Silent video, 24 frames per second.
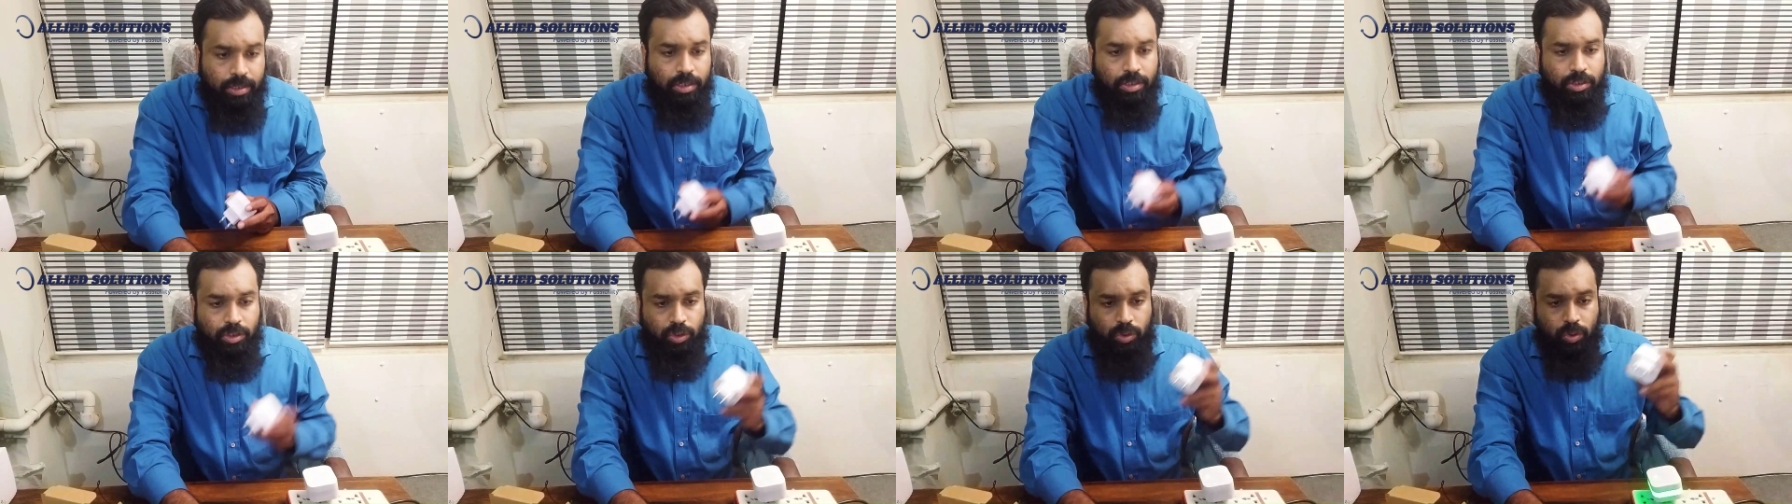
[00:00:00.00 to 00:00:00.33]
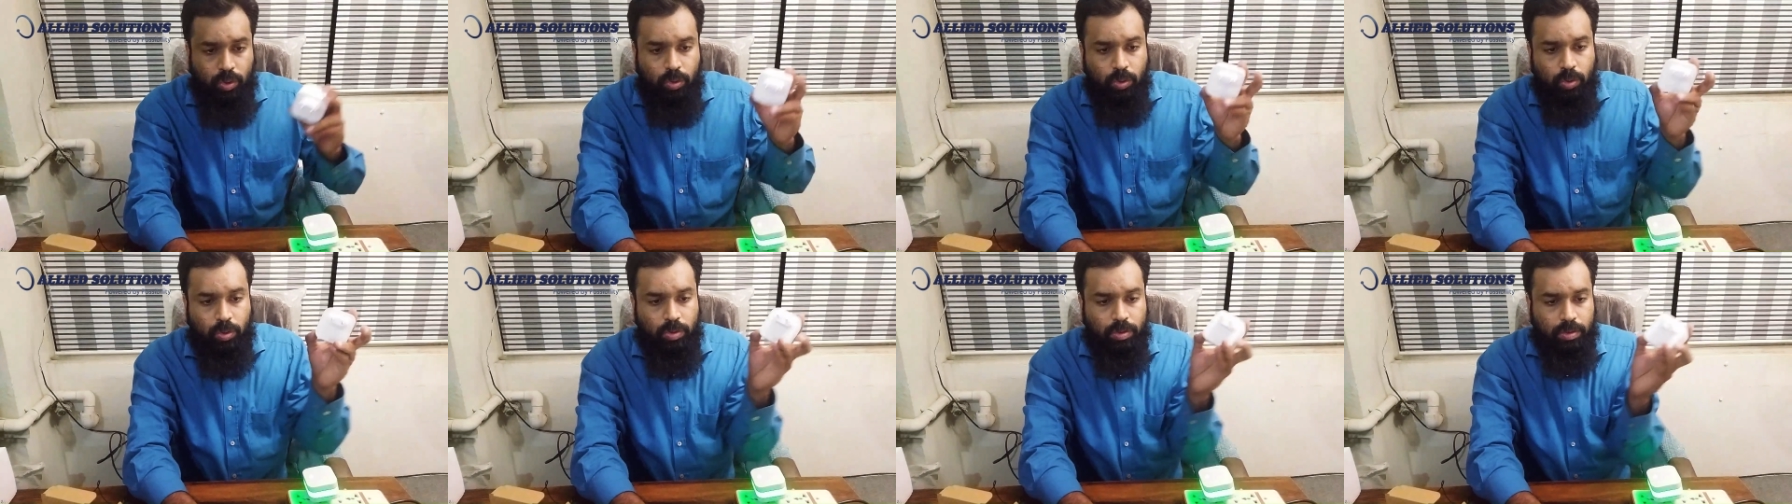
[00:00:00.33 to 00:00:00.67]

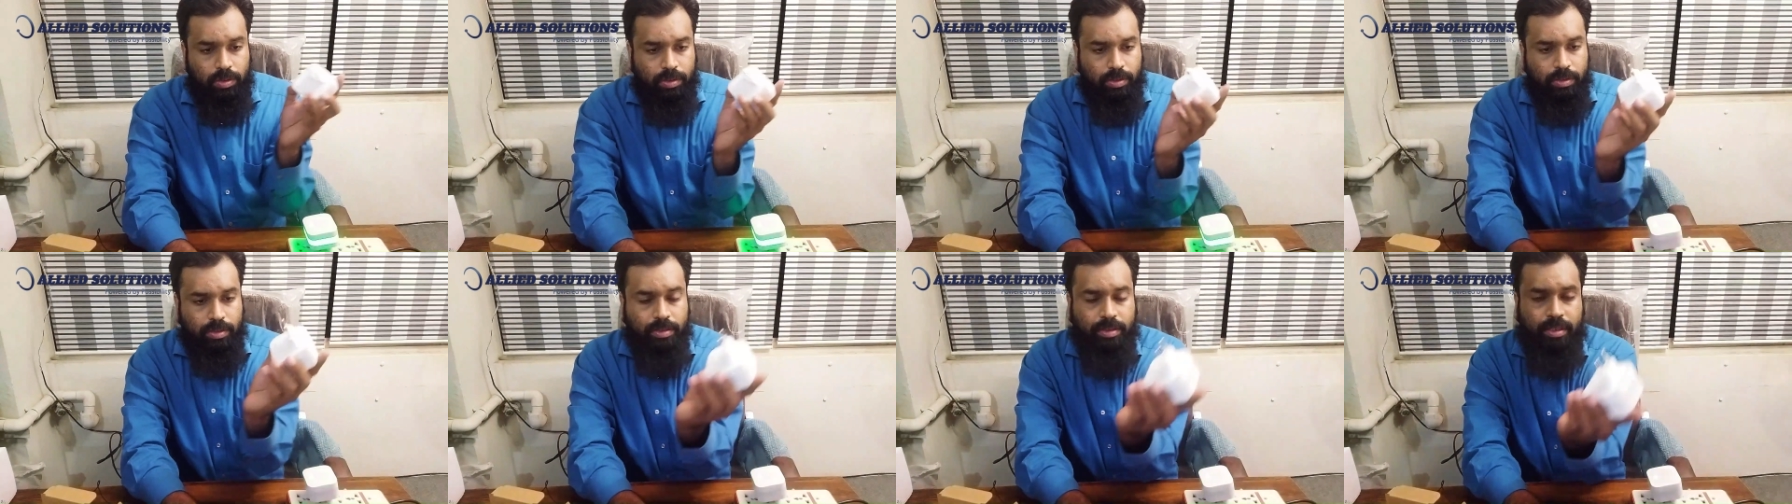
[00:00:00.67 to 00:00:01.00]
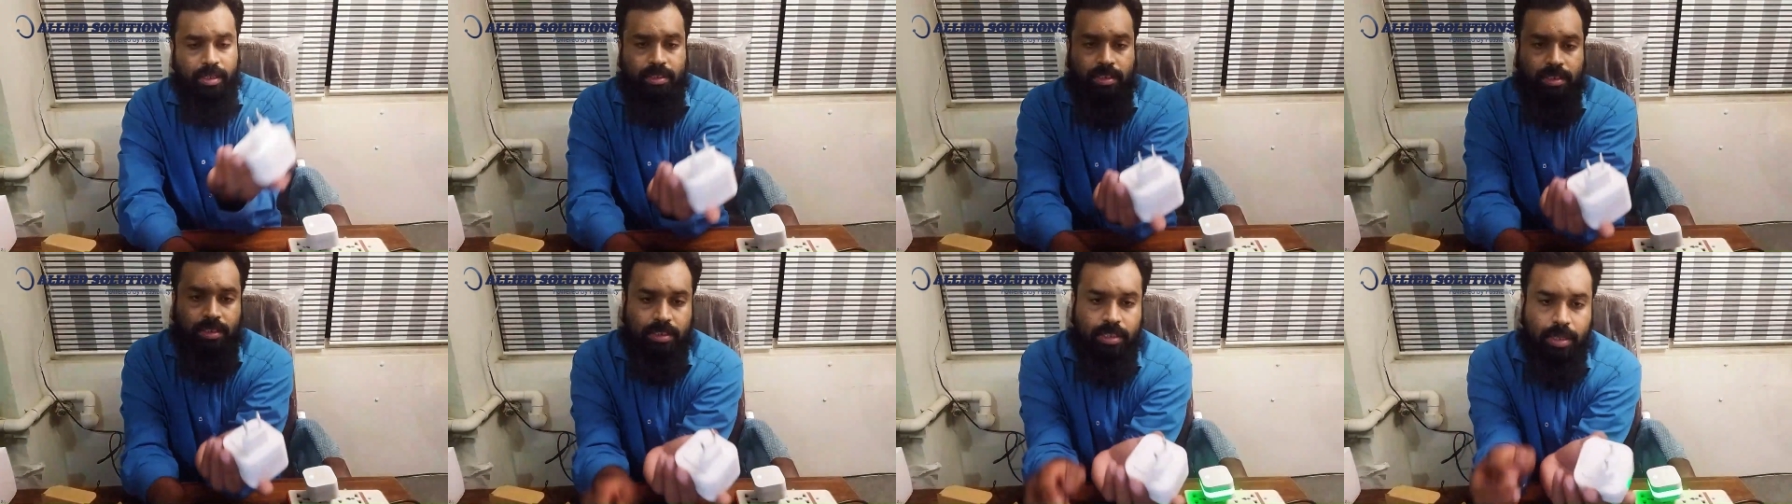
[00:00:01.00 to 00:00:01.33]
So
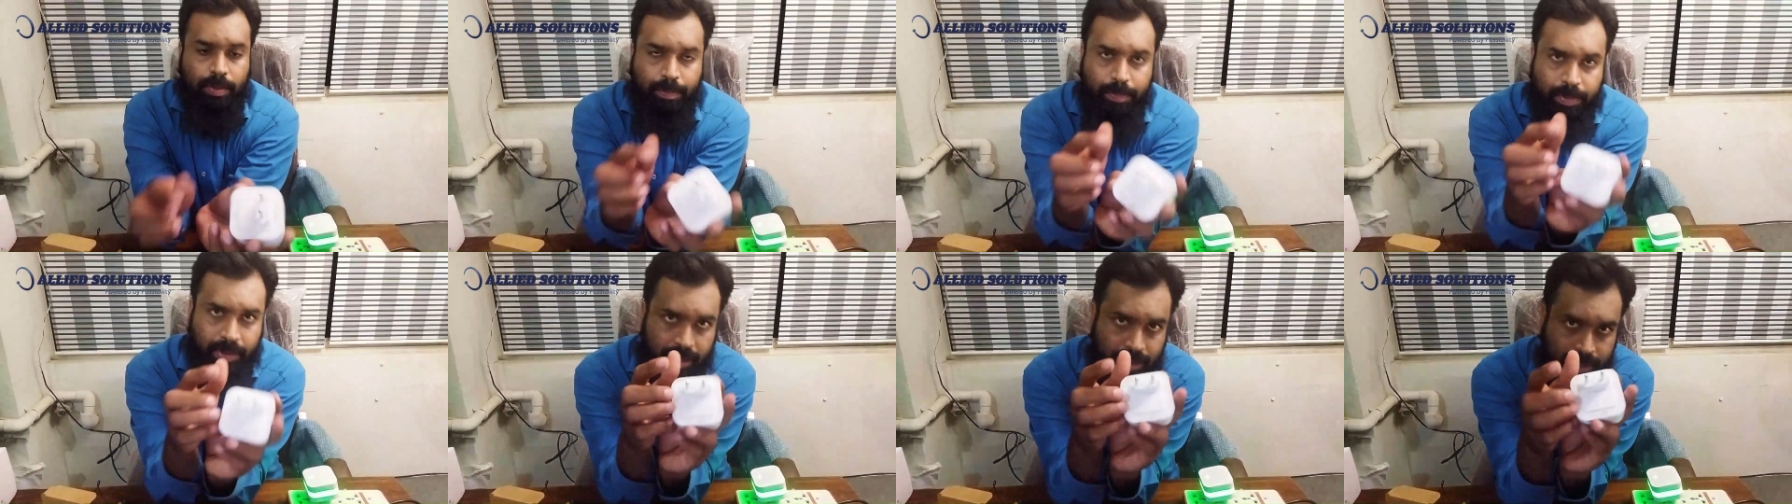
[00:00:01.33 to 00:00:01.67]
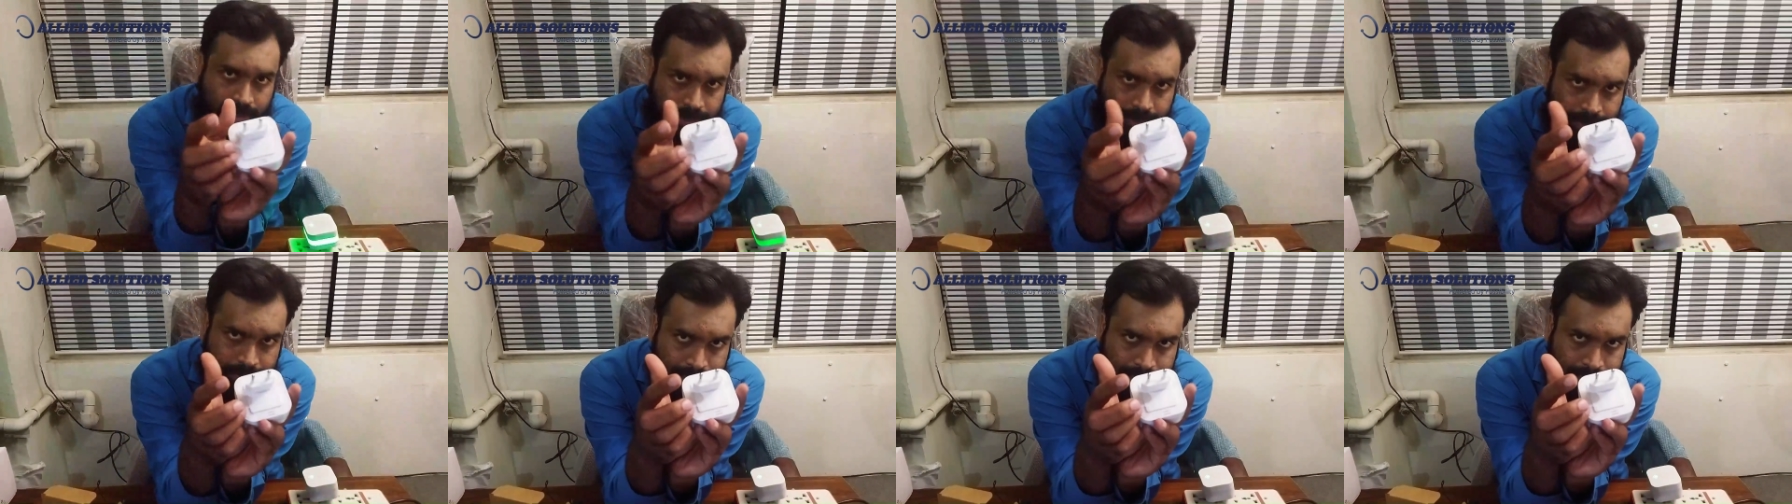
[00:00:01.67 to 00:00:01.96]
this is the plug.